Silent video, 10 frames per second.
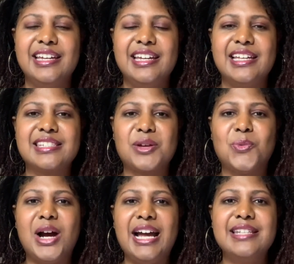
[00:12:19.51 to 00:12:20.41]
It's like,
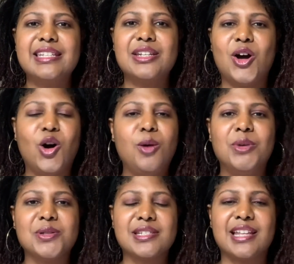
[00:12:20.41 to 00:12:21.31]
why is it
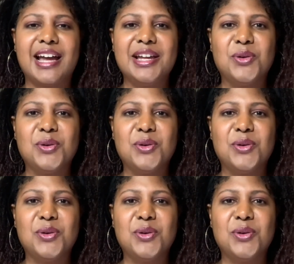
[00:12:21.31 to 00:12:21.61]
almost like?